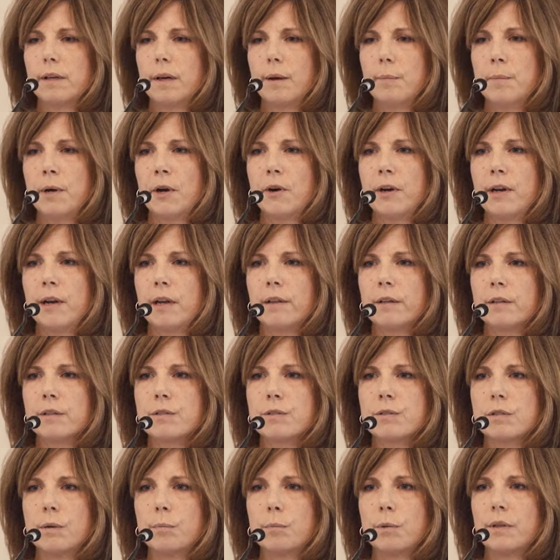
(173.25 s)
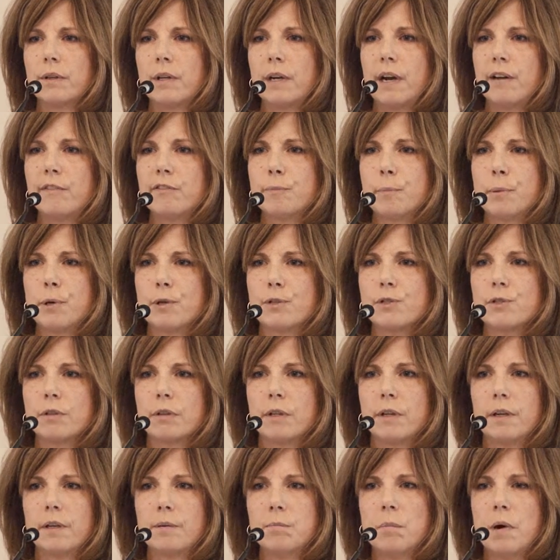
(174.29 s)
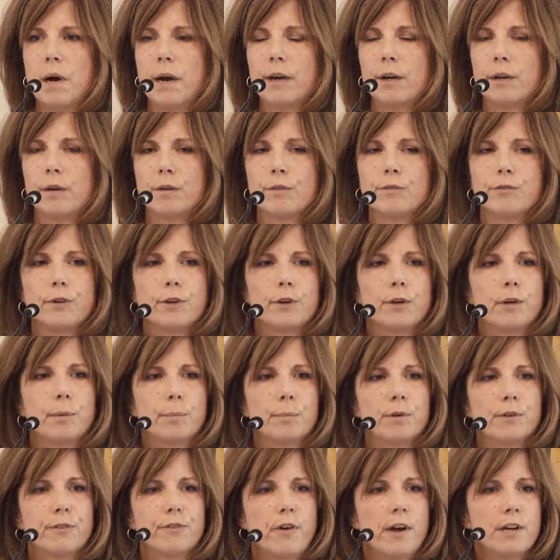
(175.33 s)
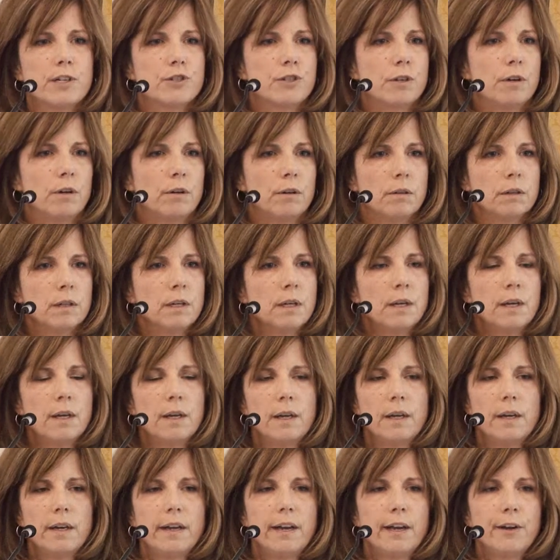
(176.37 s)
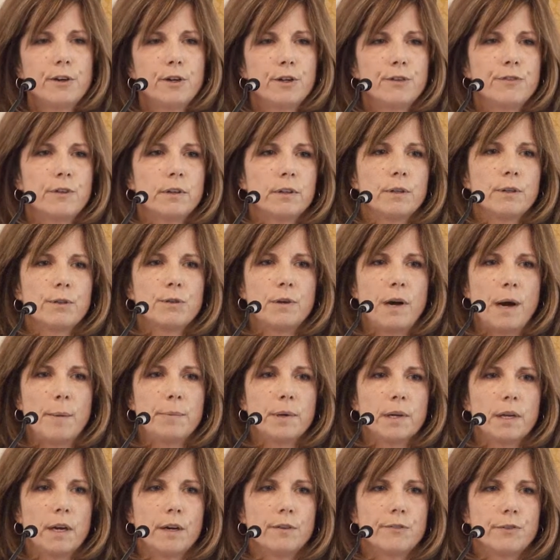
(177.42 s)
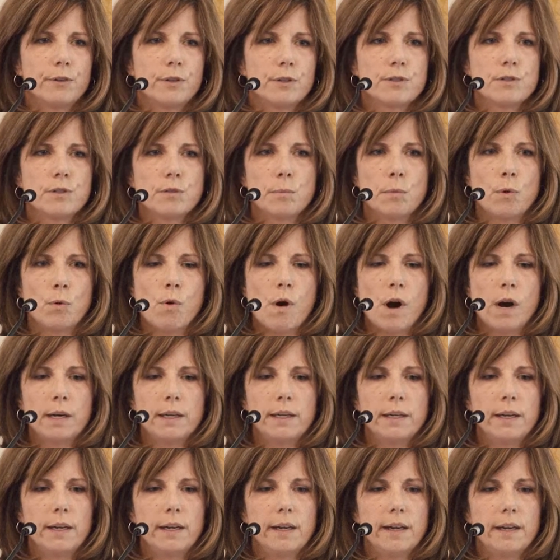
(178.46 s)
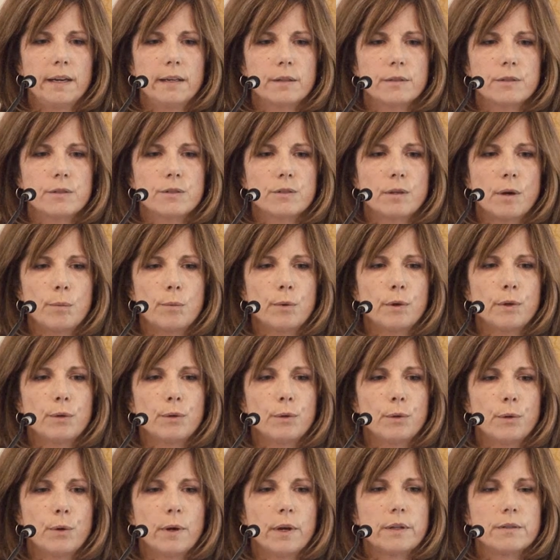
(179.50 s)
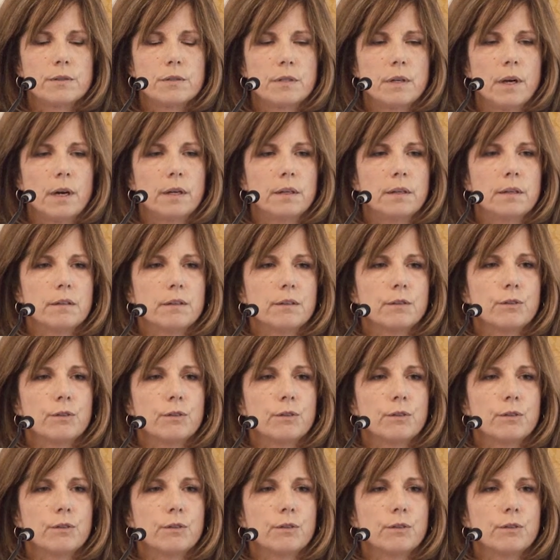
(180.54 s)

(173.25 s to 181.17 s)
Mary Ellen is someone that I've personally admired for her professional and her philanthropic efforts in Milwaukee, and is someone who has done